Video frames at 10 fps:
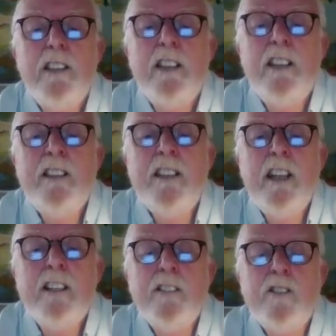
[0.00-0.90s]
In the
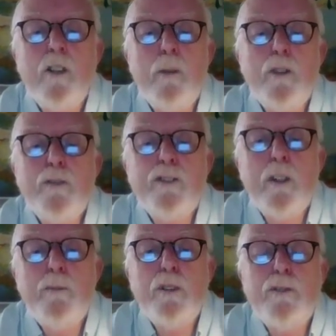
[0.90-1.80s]
end, the
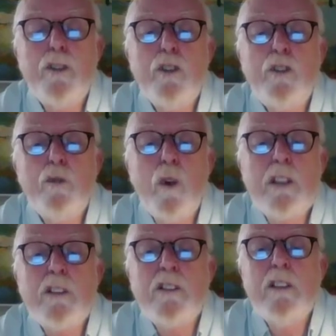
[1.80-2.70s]
subterfuge
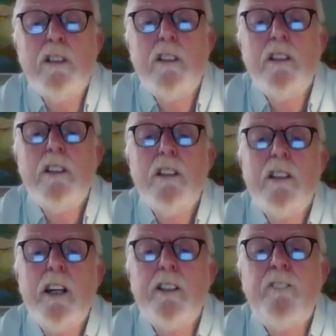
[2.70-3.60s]
worked,
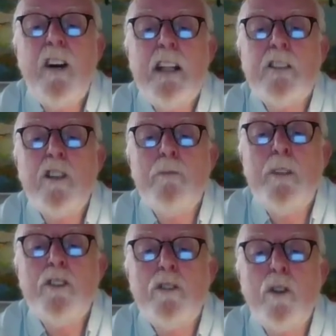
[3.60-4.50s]
and the final
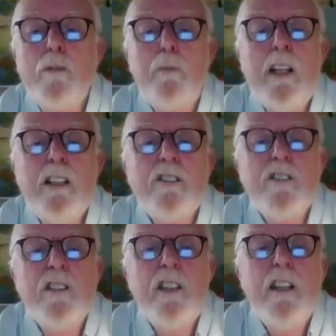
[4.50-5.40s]
submission took
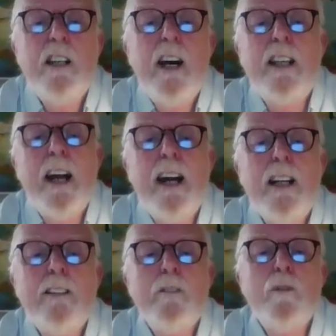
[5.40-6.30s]
place, and
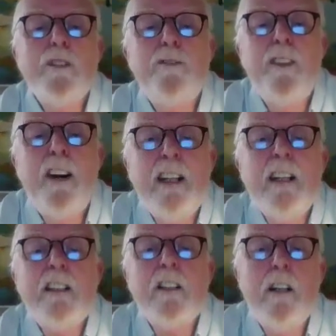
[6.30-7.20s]
Ireland was
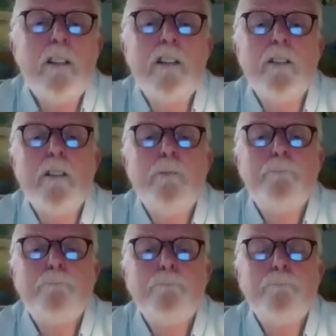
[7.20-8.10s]
finally conquered,
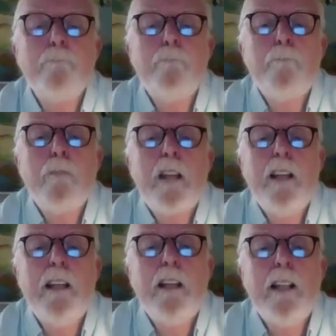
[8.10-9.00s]

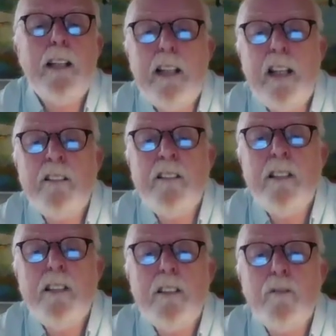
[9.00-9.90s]
leading
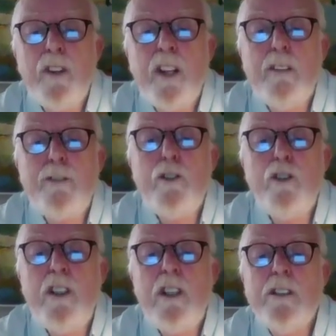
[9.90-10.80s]
within a few
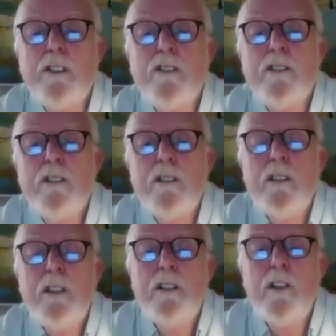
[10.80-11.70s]
years
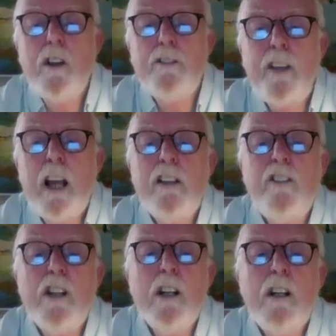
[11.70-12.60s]
to the flight of
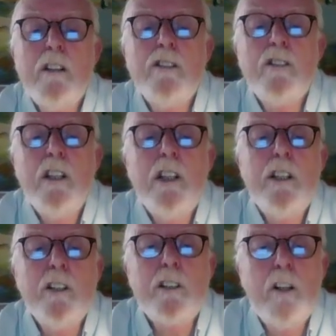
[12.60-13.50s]
the Earls,
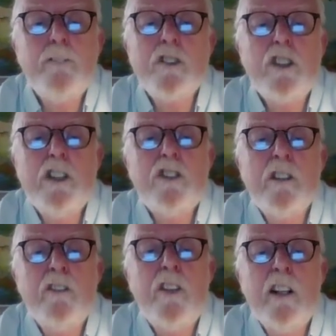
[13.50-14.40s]
the confiscation
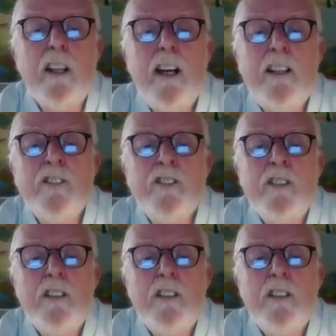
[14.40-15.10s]
of their lands,